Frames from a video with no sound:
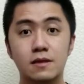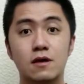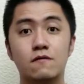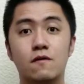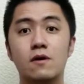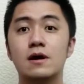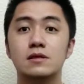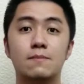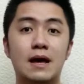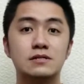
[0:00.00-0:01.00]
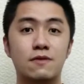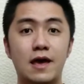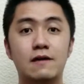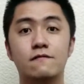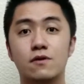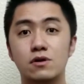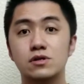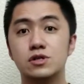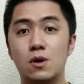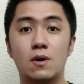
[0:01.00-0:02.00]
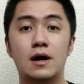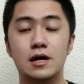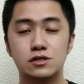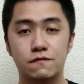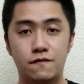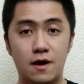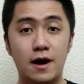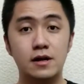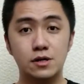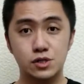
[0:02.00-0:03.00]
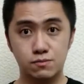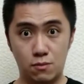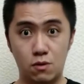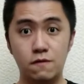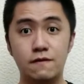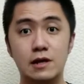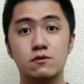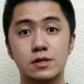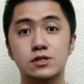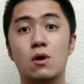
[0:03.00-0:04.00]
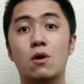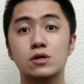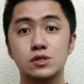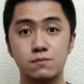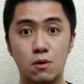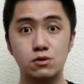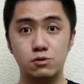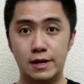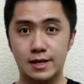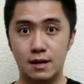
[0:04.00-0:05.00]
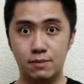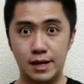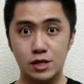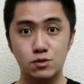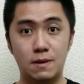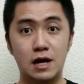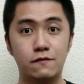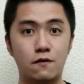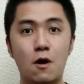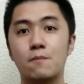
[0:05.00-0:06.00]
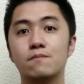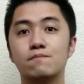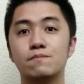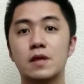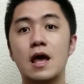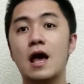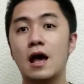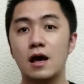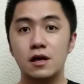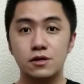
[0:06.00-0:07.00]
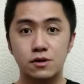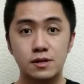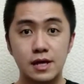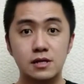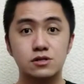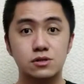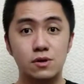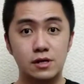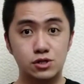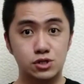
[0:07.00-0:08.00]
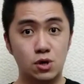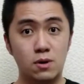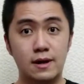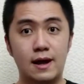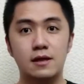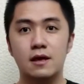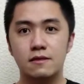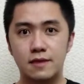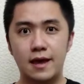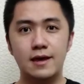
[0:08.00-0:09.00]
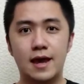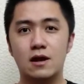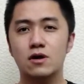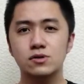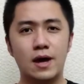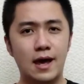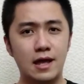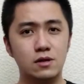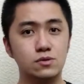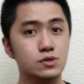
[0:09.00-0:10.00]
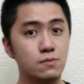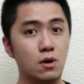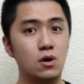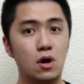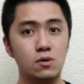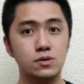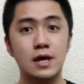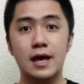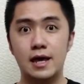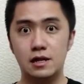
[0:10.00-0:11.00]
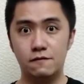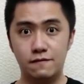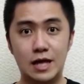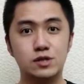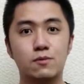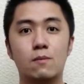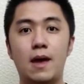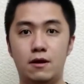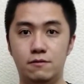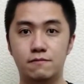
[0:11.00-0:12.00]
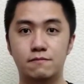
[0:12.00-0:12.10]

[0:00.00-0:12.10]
Therefore, the best thing for you to do is to find a small factory or a small trading company to buy from. You need to ensure that they can also handle small orders in a flexible manner.